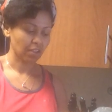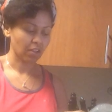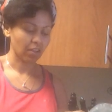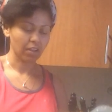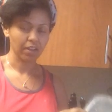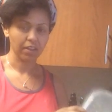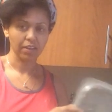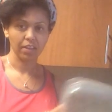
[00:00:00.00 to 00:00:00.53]

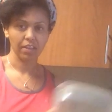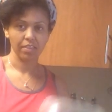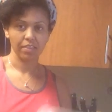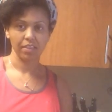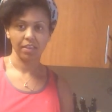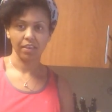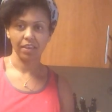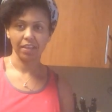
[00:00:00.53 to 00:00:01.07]
on
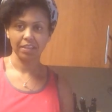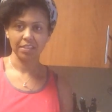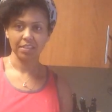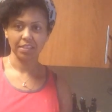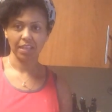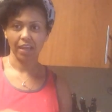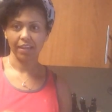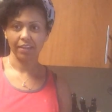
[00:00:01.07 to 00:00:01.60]
the
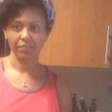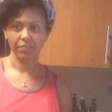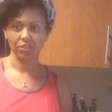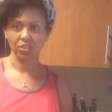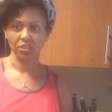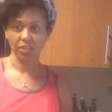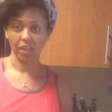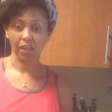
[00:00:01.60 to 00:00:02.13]
inside of the
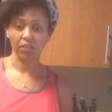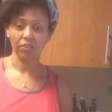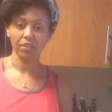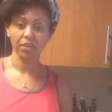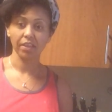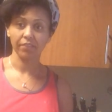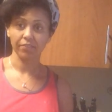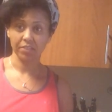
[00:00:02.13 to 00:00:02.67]

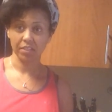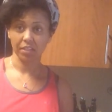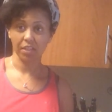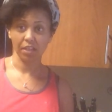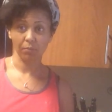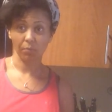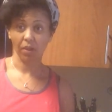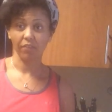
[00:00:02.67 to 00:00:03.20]
shell, if it didn't
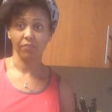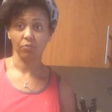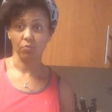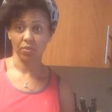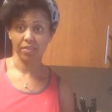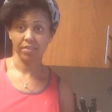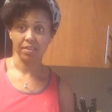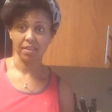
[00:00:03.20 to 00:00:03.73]
come off
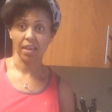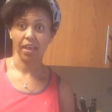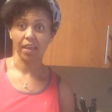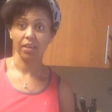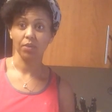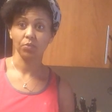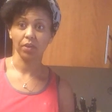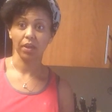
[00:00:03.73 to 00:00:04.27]
with the
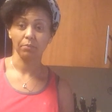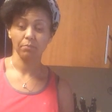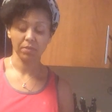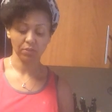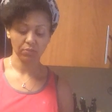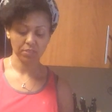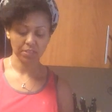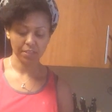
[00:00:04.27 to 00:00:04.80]
egg when I
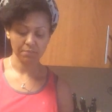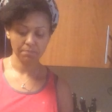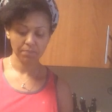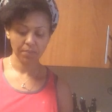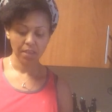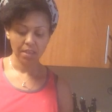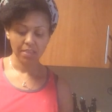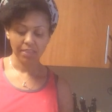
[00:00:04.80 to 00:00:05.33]
peeled it,
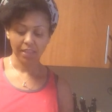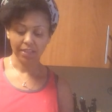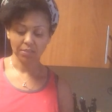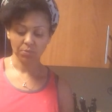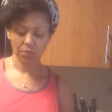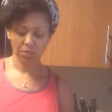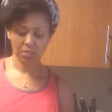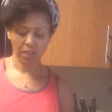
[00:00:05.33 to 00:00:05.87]
that's
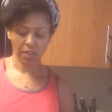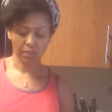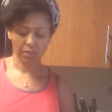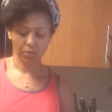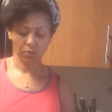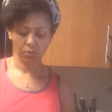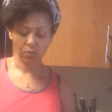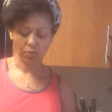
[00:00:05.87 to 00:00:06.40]
what's got the
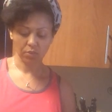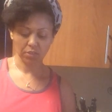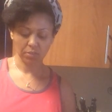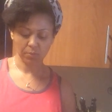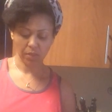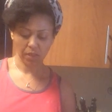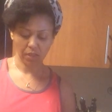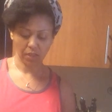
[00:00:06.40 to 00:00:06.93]

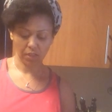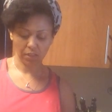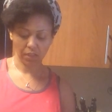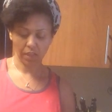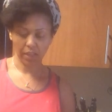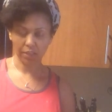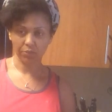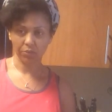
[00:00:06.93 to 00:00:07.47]
glucosamine and the
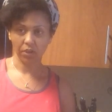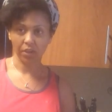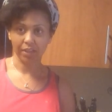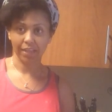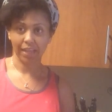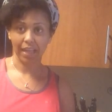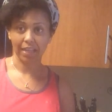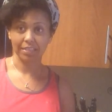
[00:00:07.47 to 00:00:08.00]

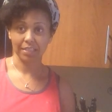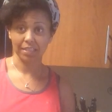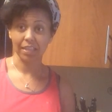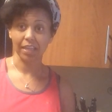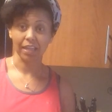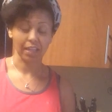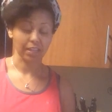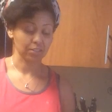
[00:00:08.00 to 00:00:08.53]
hyaluronic acid
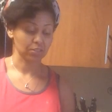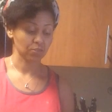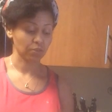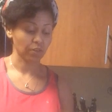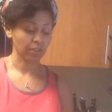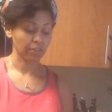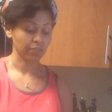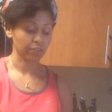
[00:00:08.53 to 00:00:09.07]
in it. It's
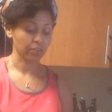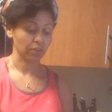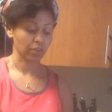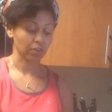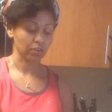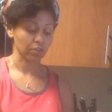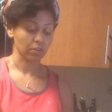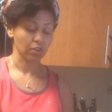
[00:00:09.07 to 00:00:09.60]
great for
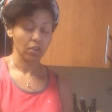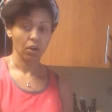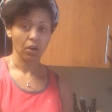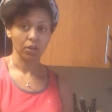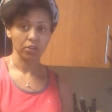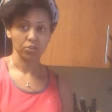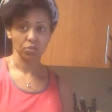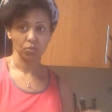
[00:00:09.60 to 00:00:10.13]

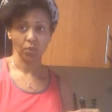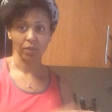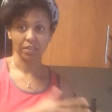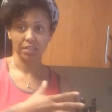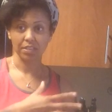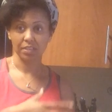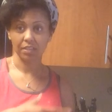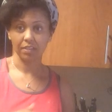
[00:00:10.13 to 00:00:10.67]
our
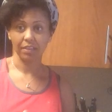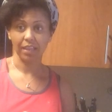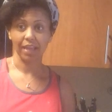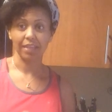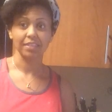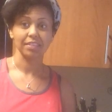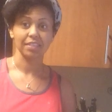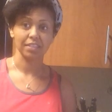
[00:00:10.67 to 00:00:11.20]
joints and
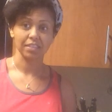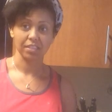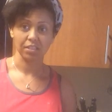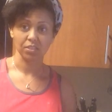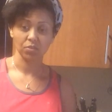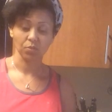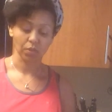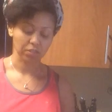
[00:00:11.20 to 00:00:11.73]

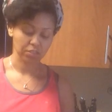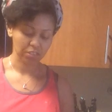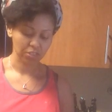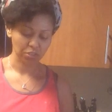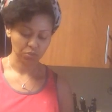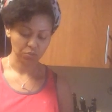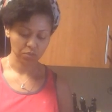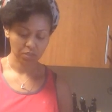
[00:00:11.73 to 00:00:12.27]
elasticity to our
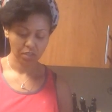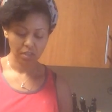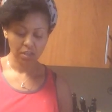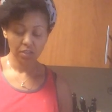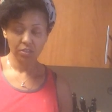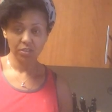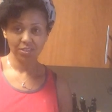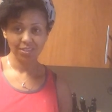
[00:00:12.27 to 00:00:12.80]
tissues.
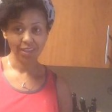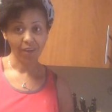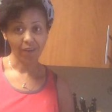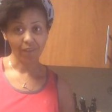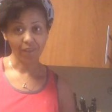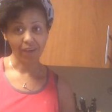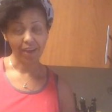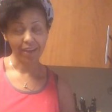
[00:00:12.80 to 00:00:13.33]

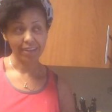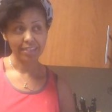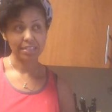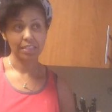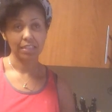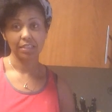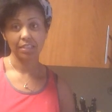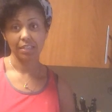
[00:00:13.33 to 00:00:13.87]
So I
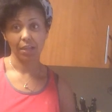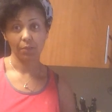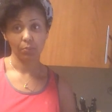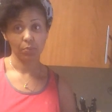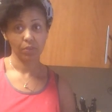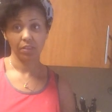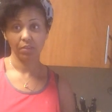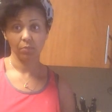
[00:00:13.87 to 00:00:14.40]
tend to not
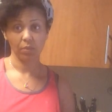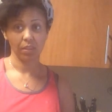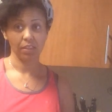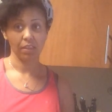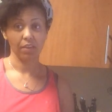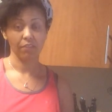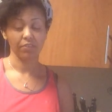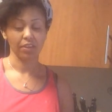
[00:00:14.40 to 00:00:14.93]
put them in
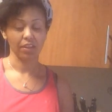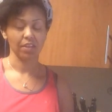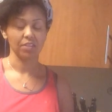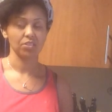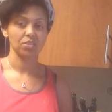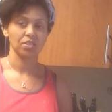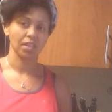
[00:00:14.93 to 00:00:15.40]
the oven. I just